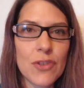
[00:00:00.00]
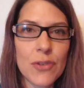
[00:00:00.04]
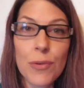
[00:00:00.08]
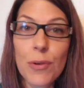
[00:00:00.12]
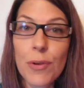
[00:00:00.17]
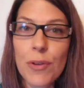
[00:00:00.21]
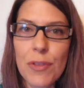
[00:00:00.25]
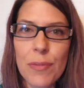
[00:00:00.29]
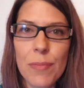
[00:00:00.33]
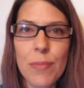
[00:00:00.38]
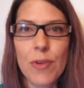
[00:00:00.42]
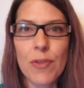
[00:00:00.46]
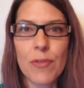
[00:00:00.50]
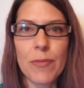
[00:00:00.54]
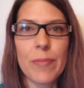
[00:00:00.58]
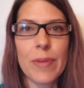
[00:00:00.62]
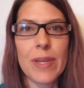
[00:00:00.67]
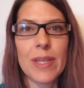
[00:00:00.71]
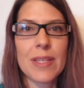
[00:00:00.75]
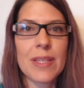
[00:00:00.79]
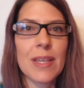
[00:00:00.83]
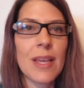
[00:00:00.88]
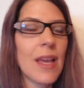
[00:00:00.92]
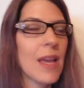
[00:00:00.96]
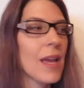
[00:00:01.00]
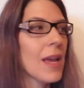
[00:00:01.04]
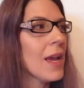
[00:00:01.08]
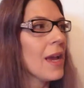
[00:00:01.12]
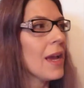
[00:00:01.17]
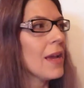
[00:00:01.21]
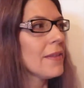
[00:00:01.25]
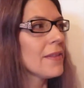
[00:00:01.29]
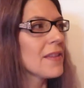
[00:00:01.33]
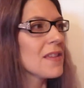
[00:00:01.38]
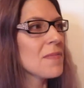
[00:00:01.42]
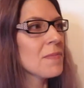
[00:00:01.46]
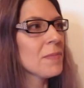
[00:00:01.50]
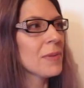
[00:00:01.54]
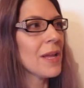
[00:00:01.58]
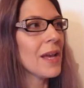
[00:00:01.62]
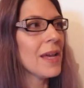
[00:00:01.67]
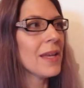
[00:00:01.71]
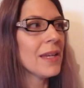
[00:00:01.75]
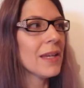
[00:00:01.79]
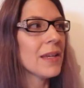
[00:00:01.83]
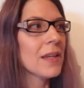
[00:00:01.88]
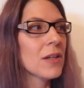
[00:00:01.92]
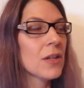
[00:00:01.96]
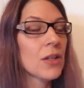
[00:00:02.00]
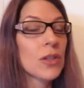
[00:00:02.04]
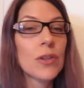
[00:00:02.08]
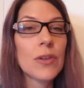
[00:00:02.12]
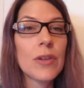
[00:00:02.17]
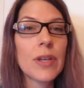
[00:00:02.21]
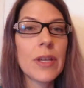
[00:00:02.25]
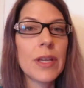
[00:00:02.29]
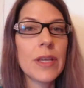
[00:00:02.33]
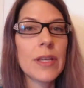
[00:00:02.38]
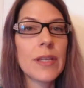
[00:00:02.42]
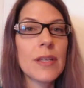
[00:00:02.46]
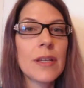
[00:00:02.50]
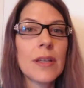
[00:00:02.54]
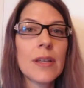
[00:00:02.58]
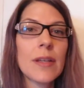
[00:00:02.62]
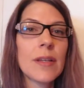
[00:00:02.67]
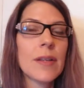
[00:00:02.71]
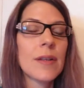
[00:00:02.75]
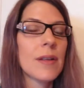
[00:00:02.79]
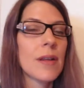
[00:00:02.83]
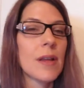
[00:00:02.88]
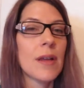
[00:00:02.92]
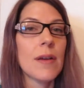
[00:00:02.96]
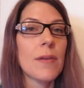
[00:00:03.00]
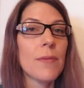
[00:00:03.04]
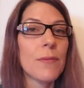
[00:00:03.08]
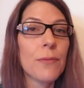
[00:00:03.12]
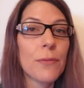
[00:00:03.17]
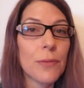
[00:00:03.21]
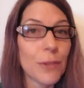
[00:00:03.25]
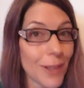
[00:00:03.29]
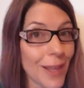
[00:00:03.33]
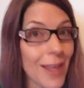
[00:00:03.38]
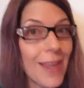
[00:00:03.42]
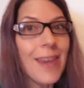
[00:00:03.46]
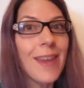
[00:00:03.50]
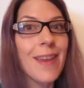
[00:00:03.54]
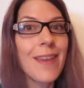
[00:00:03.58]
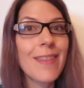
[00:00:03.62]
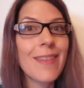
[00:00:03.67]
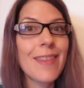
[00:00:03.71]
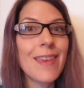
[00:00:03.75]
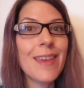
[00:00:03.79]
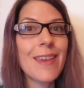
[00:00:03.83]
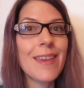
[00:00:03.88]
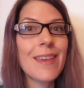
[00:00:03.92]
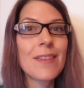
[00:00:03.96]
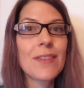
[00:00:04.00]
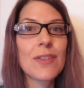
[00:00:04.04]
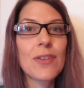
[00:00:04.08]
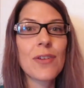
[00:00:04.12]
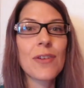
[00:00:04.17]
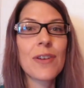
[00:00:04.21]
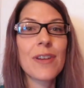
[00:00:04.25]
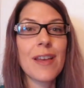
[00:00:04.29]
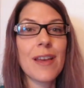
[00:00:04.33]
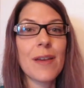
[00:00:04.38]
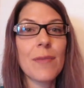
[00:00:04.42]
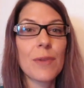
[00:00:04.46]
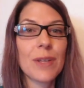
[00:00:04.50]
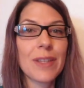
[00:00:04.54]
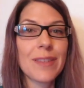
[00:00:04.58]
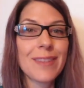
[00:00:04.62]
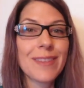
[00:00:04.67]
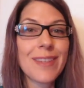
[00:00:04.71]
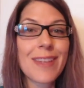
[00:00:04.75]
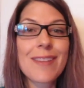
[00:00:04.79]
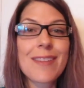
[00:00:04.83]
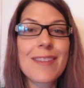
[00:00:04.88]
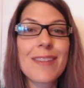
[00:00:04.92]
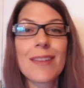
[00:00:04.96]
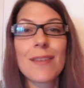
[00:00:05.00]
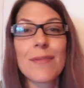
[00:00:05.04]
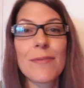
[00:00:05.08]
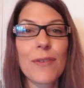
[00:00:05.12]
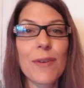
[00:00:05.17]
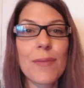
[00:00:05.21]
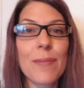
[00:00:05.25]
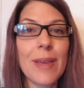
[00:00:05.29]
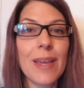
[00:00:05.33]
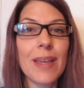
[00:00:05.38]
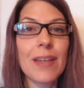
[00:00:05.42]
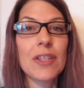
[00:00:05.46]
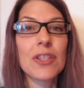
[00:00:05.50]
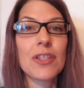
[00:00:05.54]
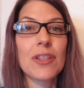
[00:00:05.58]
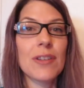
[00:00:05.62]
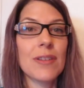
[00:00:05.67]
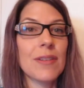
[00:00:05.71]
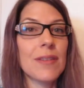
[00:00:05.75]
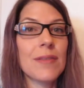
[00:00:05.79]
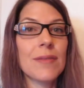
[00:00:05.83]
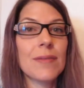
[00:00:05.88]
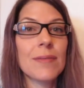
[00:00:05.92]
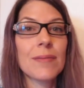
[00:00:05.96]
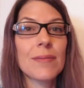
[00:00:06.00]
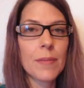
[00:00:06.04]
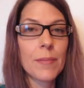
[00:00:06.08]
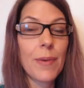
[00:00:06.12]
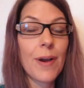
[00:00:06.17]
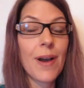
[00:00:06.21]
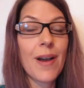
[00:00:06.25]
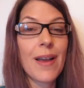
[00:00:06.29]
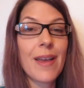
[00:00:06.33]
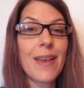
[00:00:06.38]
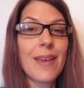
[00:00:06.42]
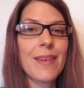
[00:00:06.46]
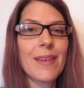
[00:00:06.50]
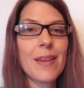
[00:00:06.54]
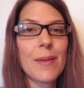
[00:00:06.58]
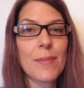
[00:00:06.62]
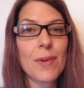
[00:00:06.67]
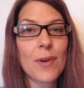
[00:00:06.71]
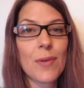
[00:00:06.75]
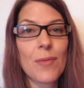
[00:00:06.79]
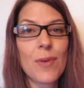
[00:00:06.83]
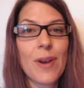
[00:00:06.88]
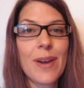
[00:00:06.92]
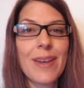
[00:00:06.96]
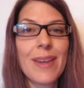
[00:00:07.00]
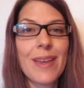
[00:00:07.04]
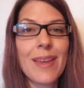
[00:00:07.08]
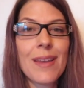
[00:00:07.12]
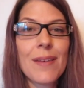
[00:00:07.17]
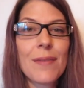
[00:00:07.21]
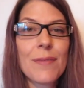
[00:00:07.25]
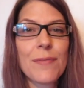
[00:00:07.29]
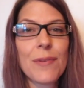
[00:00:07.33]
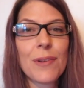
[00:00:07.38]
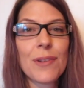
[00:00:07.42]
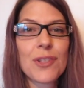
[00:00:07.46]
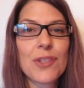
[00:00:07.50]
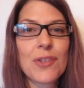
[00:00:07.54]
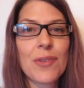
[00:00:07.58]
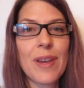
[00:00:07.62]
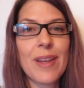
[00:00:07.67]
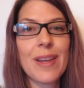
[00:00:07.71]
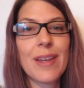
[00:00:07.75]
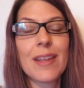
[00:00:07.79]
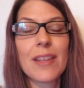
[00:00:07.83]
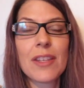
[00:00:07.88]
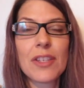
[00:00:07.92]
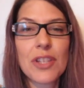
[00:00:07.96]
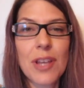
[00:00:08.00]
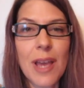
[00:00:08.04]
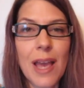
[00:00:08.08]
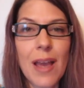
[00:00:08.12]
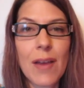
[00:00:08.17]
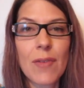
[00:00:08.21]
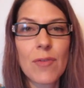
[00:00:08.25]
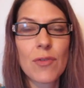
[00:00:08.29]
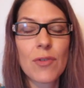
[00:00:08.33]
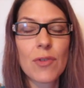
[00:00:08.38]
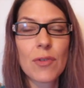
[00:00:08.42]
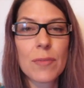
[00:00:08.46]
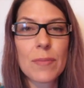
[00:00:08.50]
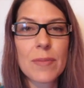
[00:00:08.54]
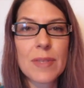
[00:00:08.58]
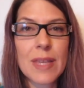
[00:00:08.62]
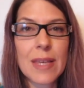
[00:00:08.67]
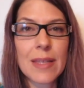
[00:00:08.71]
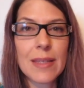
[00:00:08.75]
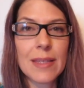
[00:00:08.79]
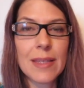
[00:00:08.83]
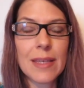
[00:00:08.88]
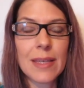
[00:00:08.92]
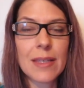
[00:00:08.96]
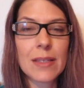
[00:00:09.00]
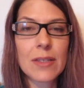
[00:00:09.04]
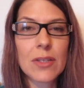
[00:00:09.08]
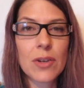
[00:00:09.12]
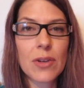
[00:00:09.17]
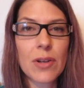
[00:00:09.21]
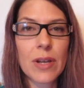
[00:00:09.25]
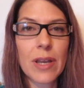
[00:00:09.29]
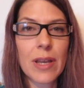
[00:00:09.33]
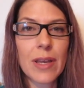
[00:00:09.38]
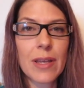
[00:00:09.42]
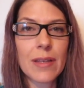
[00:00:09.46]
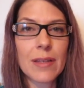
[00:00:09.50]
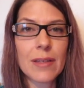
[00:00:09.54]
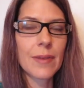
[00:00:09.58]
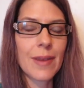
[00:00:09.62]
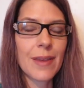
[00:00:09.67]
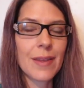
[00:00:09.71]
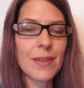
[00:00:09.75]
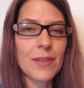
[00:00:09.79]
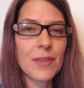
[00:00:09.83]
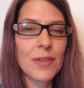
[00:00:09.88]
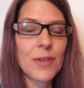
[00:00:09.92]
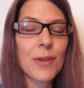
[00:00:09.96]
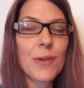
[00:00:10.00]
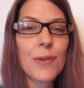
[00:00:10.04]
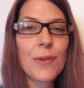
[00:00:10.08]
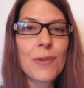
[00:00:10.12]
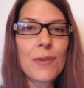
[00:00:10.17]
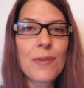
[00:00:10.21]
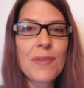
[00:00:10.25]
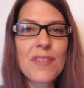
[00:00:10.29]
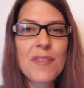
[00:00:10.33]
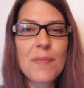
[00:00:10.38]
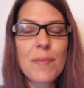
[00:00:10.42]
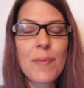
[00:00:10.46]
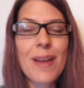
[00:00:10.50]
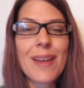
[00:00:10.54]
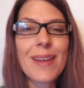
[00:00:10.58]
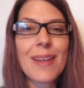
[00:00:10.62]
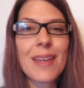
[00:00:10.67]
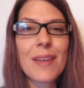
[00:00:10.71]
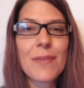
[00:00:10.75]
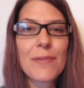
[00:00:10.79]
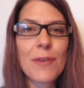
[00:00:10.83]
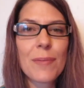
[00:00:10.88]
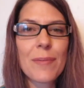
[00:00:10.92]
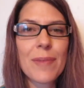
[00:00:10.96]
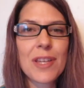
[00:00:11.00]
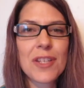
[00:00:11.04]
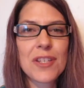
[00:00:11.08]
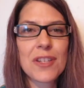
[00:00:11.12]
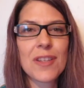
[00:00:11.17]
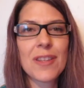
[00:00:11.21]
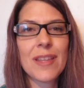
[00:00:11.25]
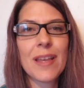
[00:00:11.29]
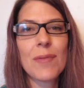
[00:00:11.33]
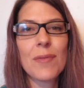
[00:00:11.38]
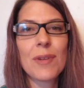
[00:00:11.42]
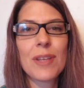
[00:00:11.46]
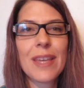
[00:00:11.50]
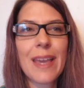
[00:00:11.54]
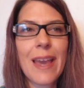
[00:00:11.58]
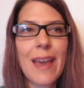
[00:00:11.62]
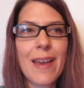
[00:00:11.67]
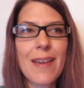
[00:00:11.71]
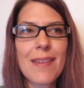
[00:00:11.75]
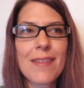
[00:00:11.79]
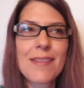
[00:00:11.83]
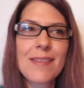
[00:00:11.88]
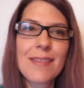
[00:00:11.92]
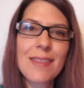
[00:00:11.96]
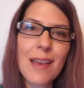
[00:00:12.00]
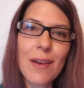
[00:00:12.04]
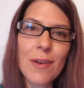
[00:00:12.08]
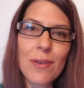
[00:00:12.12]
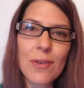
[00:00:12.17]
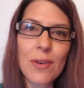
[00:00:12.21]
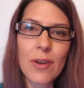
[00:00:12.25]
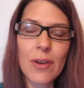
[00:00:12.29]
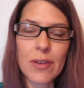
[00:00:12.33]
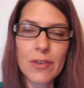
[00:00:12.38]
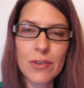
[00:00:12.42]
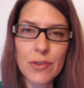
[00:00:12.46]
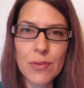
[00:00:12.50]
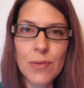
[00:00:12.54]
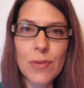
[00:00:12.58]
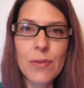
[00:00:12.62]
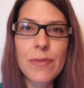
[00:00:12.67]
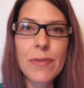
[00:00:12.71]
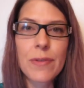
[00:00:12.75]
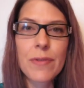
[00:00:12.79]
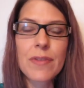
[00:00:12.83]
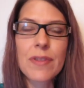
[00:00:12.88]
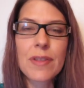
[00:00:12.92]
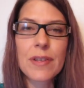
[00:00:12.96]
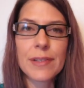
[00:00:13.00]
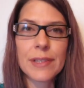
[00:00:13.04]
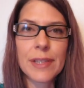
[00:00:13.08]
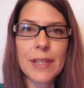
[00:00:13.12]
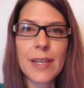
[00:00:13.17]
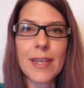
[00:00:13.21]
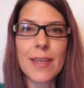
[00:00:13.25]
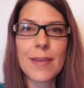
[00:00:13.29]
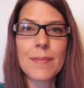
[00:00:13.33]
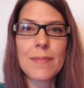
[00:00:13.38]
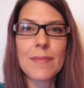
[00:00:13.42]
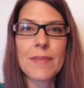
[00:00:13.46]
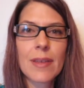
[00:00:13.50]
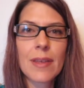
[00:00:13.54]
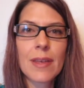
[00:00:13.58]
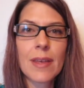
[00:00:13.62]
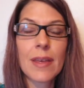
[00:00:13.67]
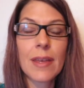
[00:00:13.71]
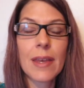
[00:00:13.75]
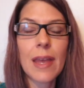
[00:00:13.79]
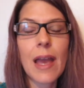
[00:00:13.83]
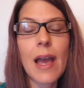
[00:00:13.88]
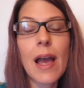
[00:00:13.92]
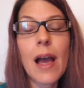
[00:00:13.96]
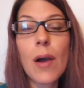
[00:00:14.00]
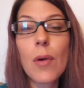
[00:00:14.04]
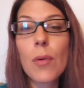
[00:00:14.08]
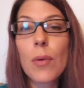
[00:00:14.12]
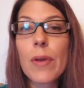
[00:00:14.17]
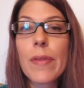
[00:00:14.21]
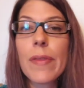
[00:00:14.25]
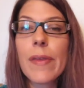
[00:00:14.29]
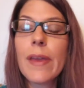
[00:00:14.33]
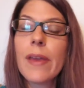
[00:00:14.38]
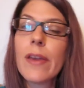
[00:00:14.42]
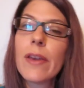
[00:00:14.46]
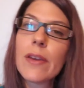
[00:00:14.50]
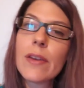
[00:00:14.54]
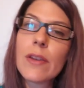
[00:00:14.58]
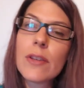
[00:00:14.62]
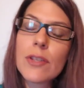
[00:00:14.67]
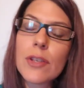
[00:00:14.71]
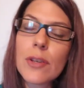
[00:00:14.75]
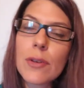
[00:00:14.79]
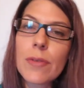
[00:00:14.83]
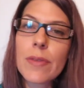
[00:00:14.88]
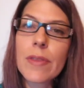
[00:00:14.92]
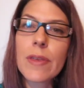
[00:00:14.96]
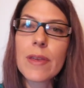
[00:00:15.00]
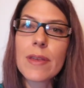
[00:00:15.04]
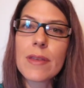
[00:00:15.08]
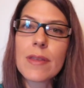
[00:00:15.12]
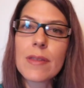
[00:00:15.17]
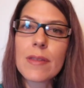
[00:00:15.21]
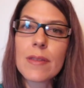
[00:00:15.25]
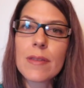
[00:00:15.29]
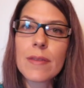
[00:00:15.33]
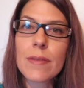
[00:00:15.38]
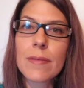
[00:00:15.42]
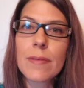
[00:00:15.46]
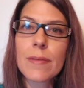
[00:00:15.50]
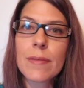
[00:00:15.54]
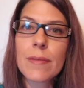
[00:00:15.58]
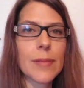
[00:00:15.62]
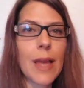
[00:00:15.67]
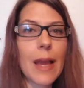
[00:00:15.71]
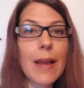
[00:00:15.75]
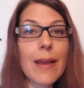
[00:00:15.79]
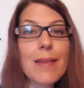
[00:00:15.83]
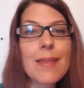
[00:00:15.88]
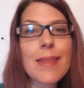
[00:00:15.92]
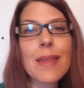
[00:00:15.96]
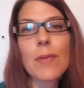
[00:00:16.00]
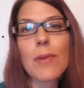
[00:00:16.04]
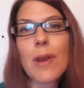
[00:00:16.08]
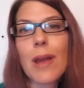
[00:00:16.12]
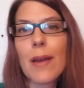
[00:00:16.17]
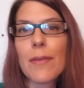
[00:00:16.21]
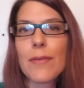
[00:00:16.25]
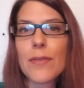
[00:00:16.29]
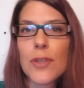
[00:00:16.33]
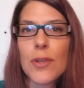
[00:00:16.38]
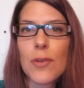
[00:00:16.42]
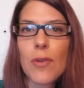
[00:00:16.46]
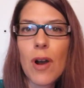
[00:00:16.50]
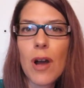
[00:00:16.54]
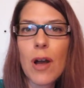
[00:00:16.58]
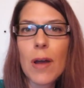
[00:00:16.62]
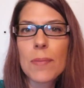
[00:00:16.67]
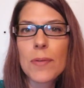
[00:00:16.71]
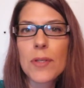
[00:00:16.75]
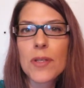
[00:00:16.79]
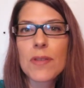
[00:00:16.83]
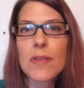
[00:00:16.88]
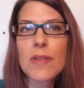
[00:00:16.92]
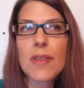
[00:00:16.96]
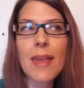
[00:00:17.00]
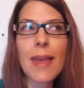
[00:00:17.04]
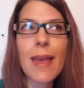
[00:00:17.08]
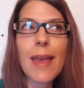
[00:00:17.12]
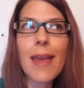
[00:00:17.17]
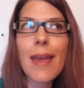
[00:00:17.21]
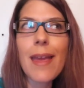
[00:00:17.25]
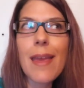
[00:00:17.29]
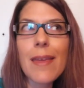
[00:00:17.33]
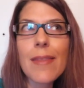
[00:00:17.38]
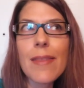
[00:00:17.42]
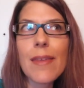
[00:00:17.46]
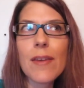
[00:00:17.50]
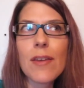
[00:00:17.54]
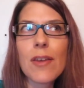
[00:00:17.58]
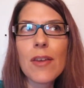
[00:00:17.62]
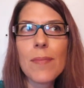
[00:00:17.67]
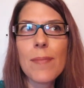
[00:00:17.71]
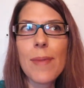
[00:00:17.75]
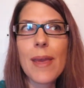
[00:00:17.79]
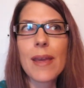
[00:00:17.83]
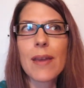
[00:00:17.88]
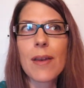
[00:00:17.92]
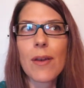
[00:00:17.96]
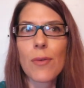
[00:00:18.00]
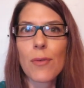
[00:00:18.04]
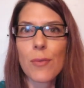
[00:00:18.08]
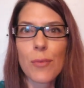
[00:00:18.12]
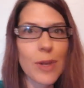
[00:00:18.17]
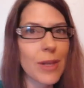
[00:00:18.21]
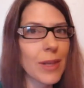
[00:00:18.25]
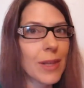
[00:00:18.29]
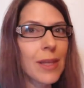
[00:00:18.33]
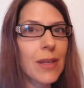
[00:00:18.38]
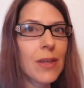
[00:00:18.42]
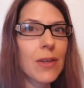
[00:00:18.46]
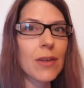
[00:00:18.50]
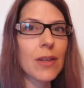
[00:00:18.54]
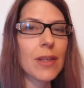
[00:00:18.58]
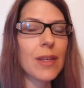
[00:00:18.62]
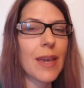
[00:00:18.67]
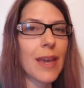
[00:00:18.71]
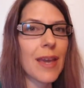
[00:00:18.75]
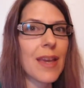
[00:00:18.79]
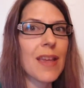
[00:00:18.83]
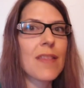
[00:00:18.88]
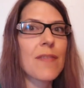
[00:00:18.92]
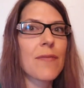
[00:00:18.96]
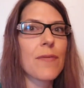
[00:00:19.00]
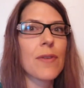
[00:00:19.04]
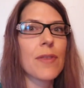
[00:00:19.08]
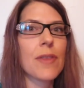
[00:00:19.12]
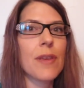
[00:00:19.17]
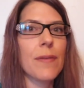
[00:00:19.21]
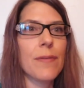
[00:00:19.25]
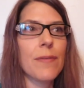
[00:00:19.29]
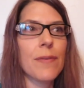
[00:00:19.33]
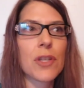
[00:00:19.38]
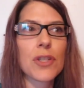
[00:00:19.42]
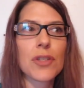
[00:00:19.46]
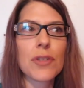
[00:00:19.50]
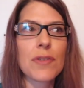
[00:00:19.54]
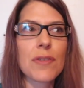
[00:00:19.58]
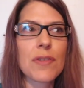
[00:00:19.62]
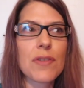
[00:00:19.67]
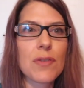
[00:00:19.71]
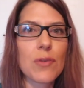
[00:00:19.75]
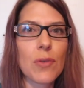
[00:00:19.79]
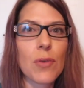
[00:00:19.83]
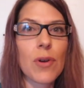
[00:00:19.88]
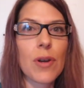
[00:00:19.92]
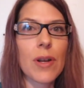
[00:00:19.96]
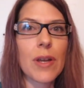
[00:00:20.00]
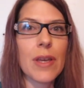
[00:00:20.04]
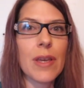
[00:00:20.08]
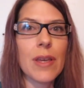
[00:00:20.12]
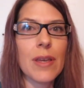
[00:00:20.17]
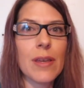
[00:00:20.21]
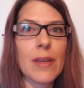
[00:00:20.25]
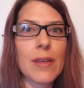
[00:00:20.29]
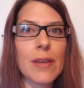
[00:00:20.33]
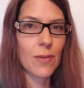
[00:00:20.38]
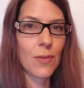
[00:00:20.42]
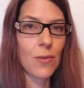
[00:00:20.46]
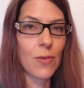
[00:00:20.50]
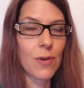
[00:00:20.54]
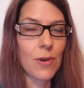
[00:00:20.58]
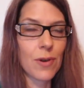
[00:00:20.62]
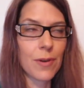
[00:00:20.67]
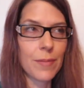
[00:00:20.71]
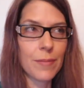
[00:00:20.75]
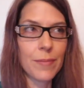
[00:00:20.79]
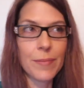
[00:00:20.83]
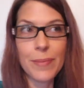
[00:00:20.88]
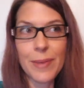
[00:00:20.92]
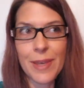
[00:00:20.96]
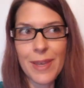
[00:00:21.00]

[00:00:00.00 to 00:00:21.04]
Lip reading: truth movement, and this plan included flooding the internet with disinformation by, number one, infiltrating chat rooms and the internet, and two, spreading information that would cast doubt on truthers' claims. Now, how were they going to do this? I guess they would have two options. A, they could make a really good case for the official story, or